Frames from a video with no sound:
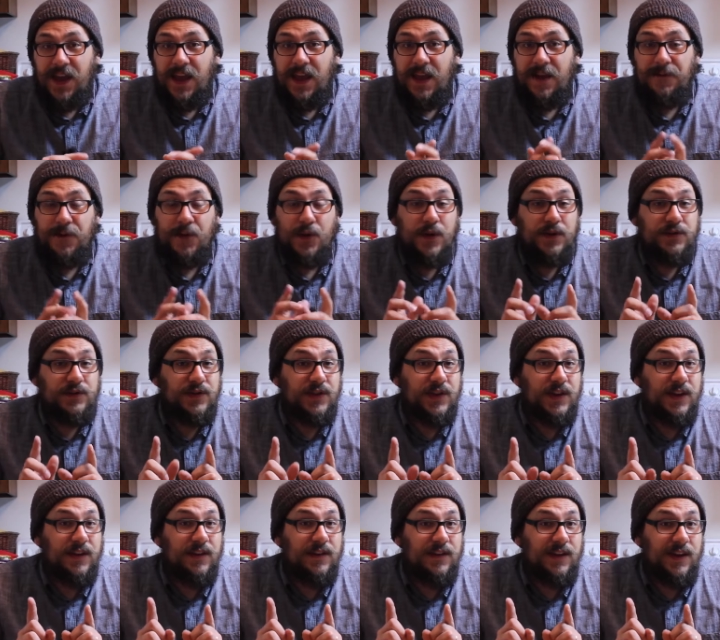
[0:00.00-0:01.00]
If you're
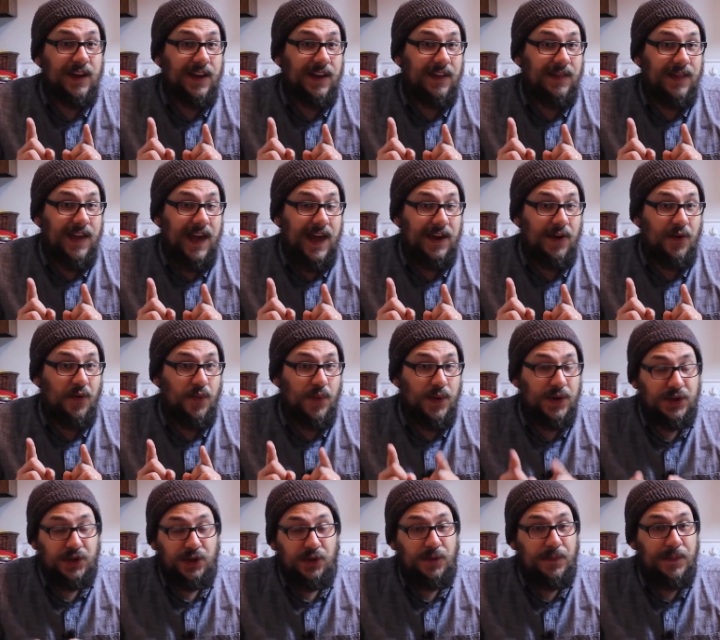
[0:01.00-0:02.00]
interested in seeing that
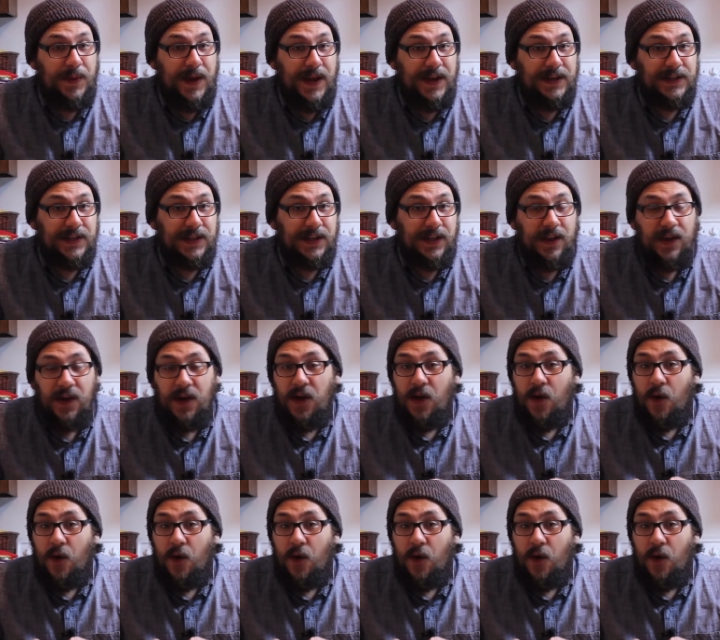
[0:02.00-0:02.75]
original painting